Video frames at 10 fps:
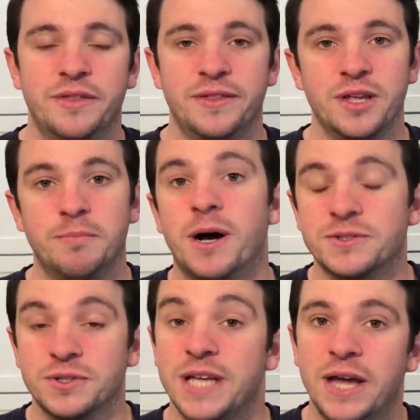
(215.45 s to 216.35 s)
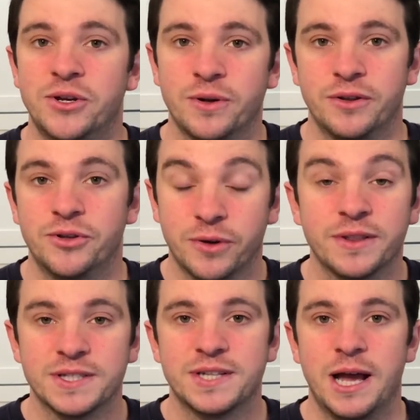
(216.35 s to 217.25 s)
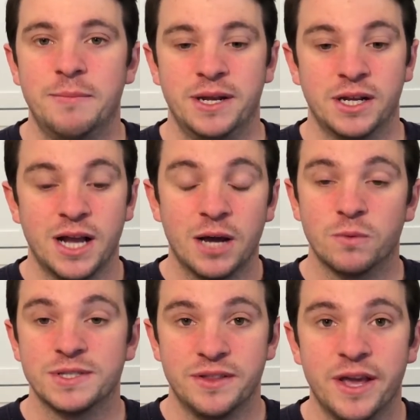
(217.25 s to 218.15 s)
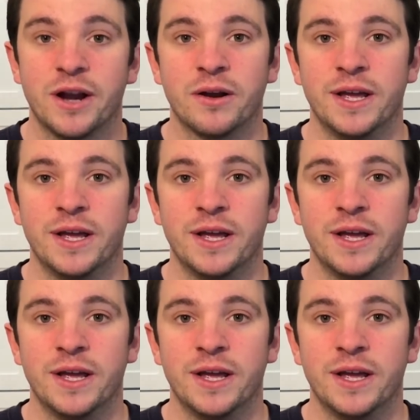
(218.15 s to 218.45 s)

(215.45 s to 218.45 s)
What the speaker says: that the apostles had during this time, and God was there,